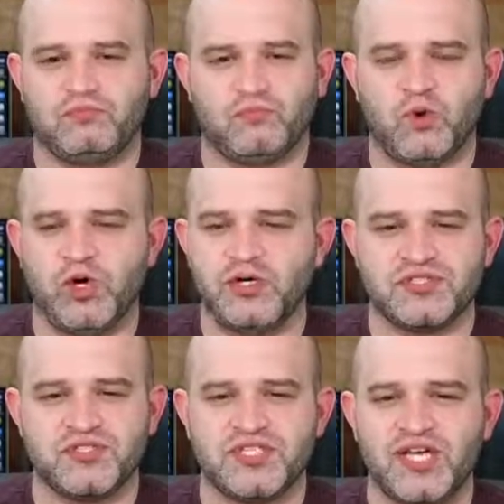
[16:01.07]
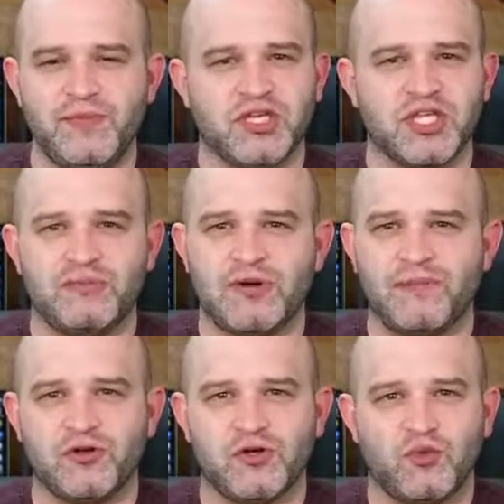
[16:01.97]
words to tell me to keep up
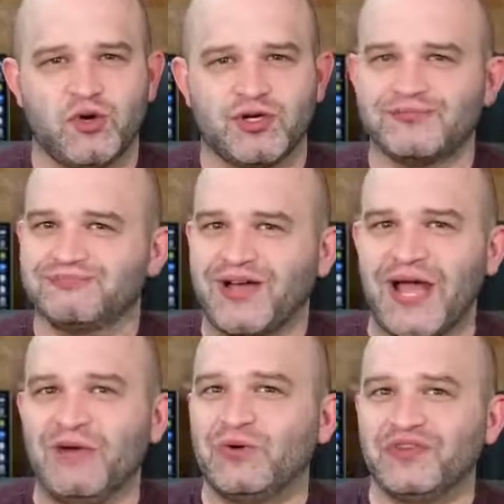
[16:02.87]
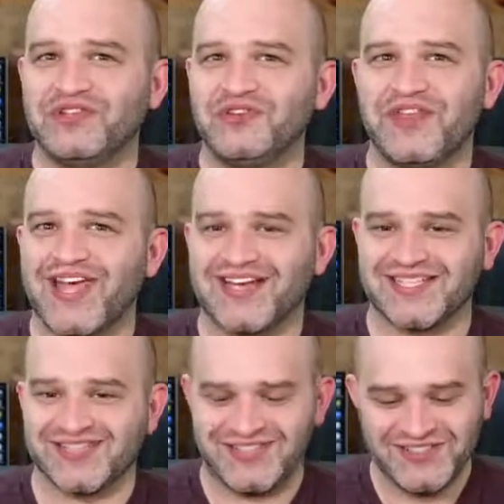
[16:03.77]
the good work. I will do that.
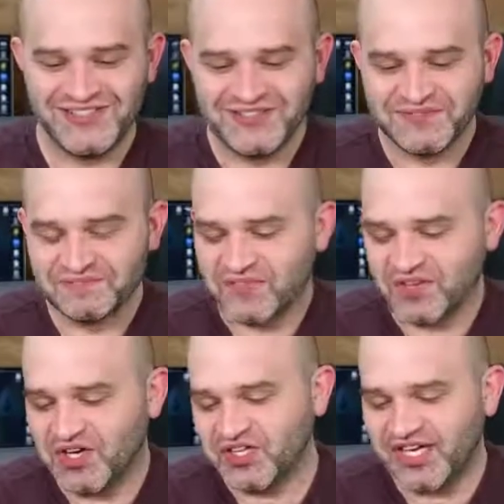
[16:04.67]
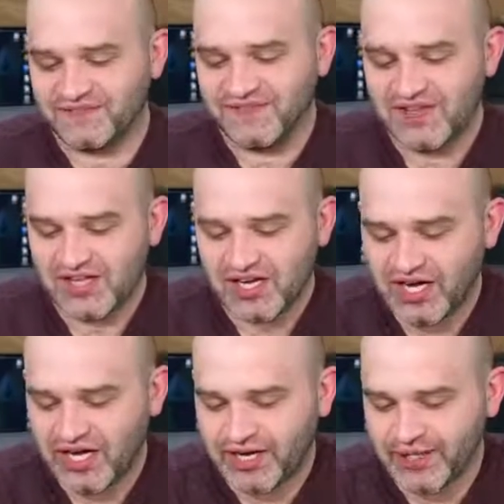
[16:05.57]
Okay,
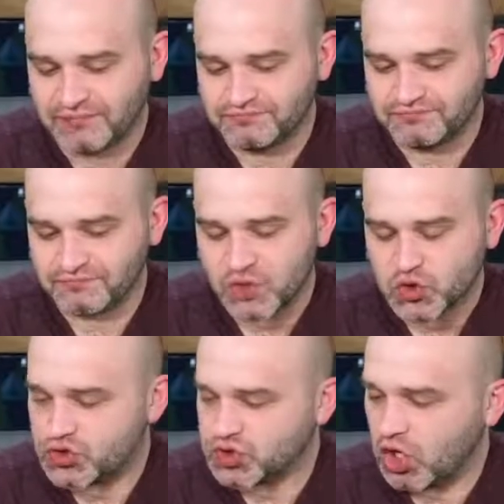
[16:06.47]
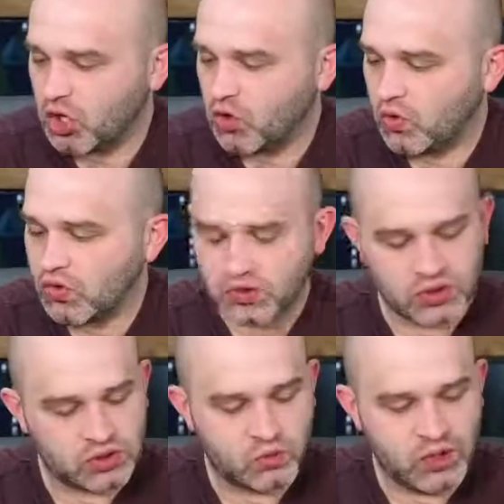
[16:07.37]
so
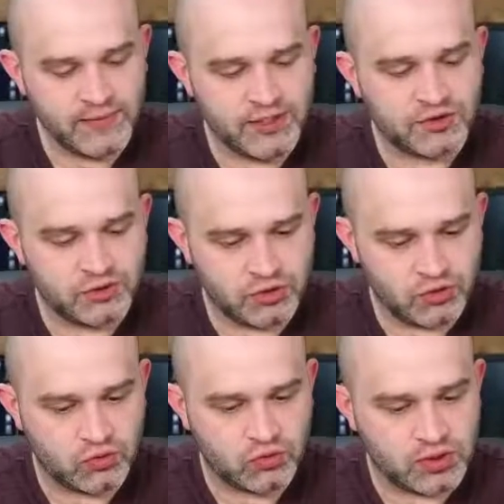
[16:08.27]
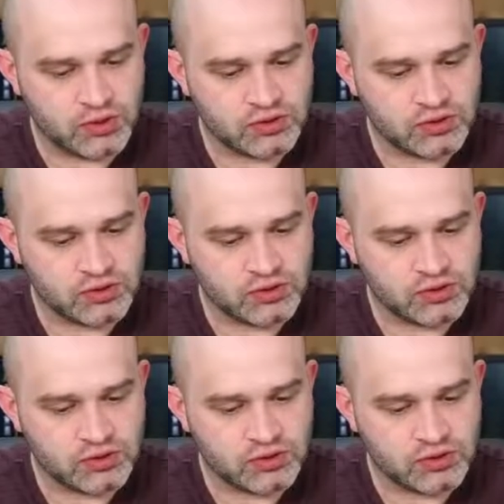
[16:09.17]
what I'm going to do